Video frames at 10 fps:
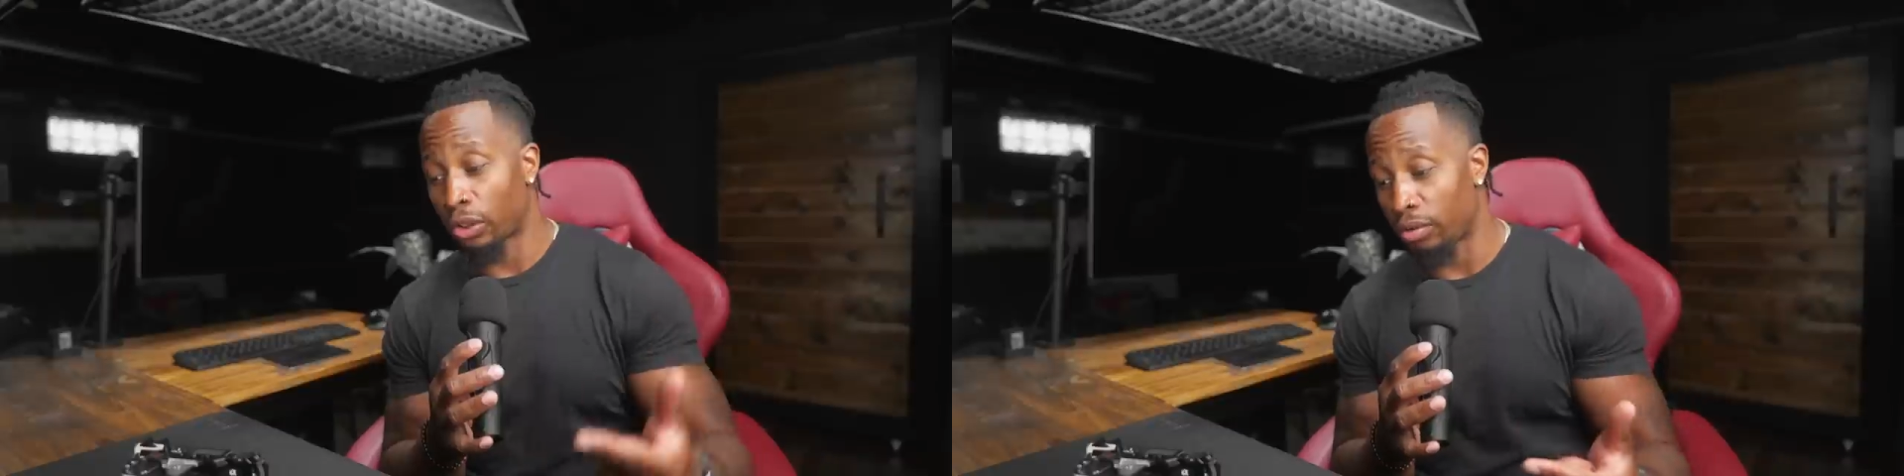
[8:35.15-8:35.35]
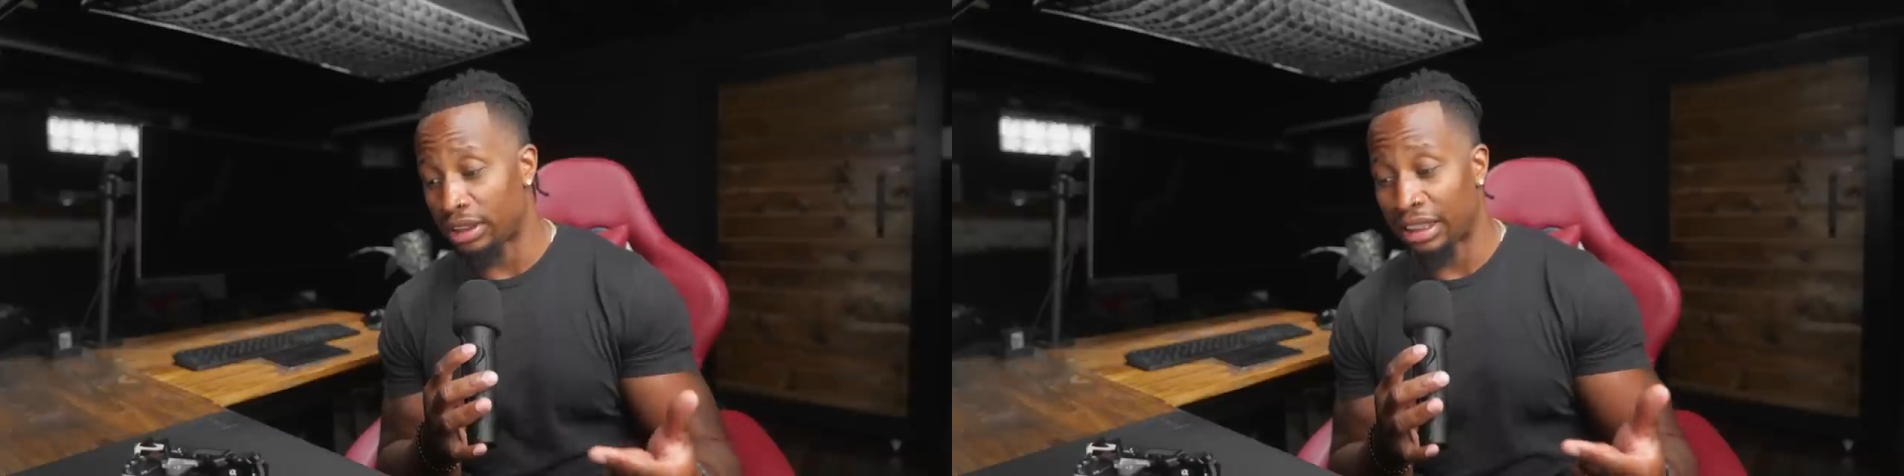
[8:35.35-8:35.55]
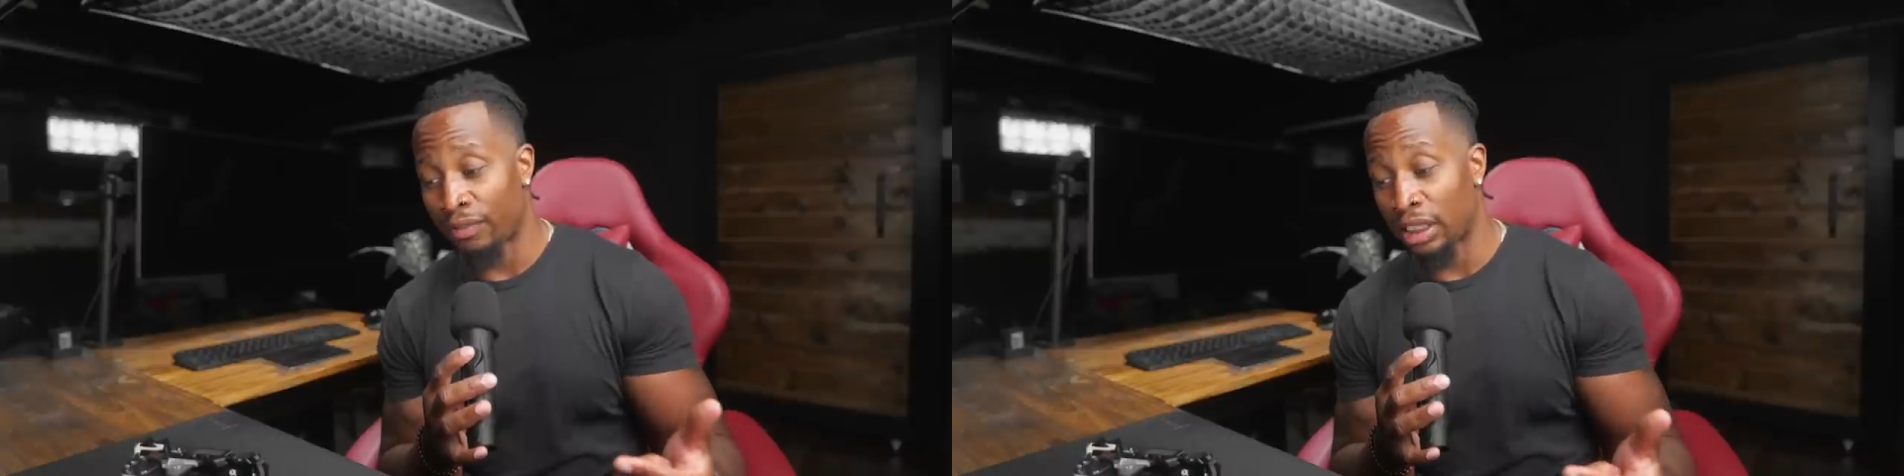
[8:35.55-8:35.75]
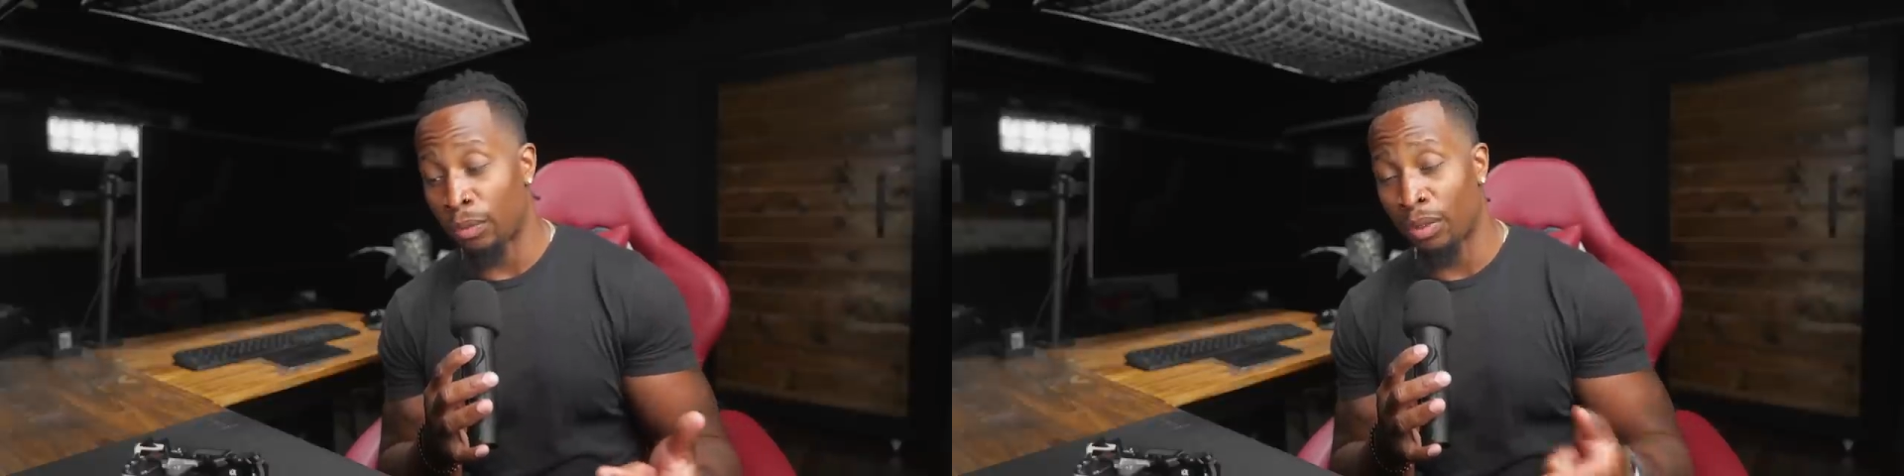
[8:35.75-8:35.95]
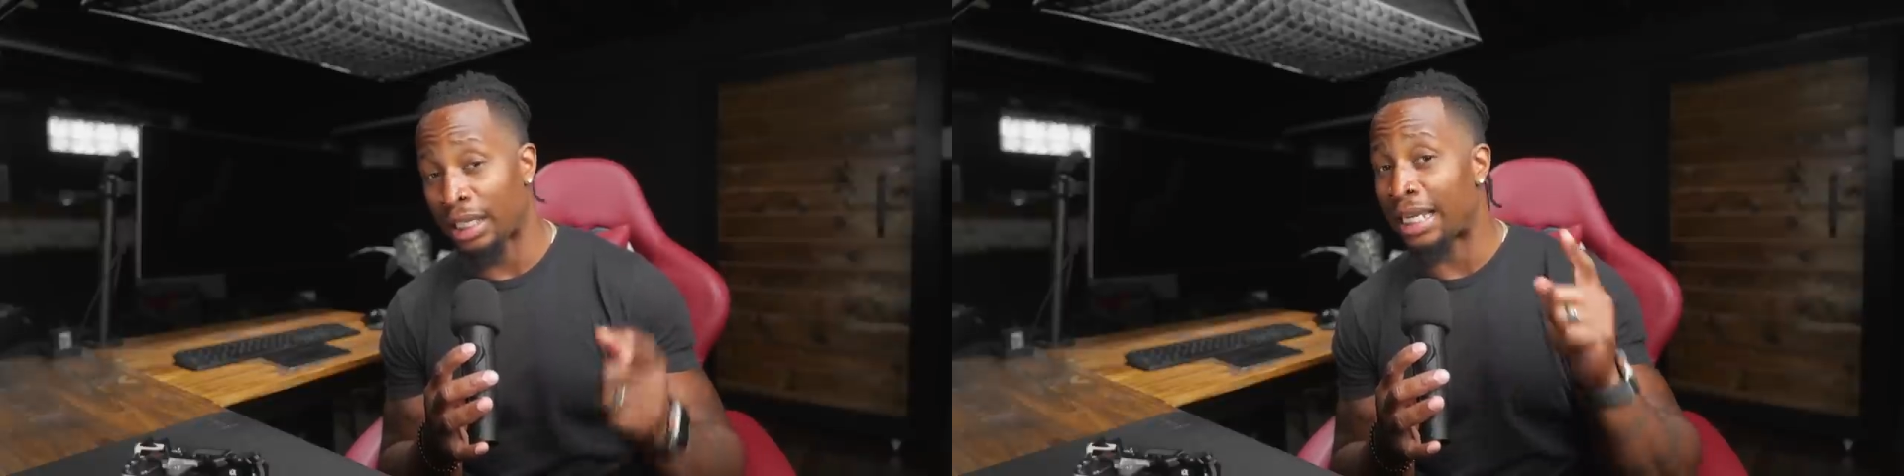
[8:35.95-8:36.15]
Sony
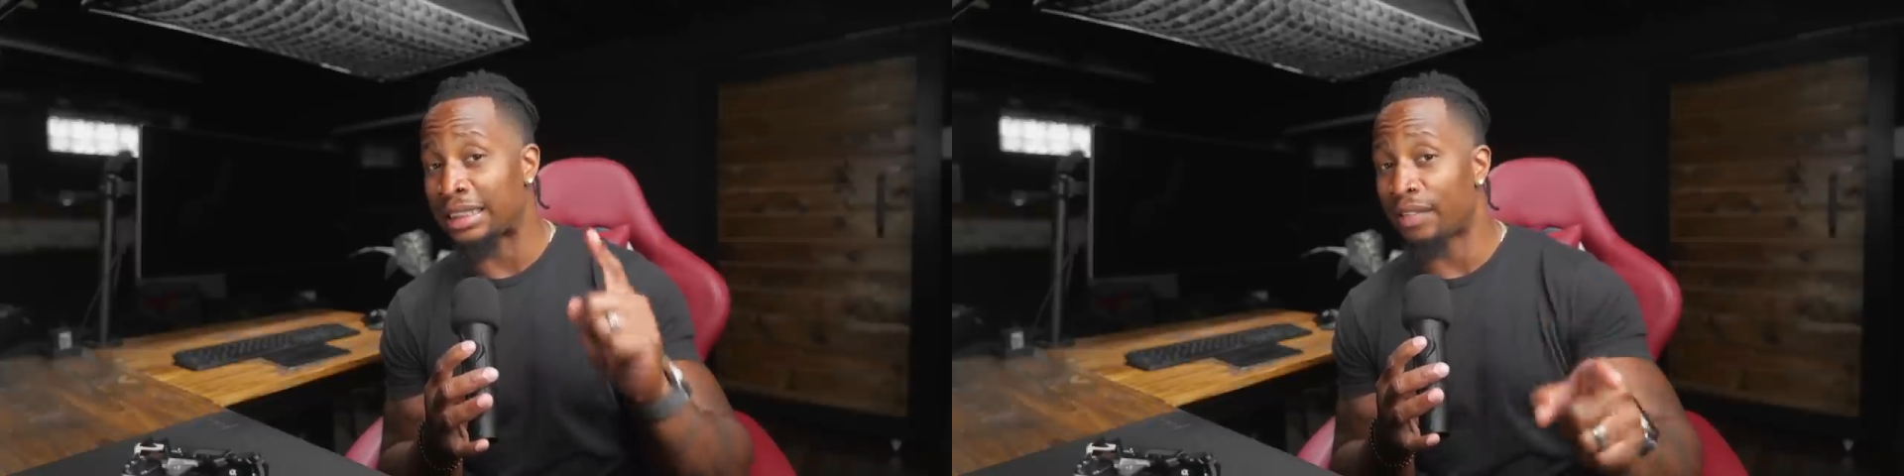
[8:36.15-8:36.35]
ZV-E1 has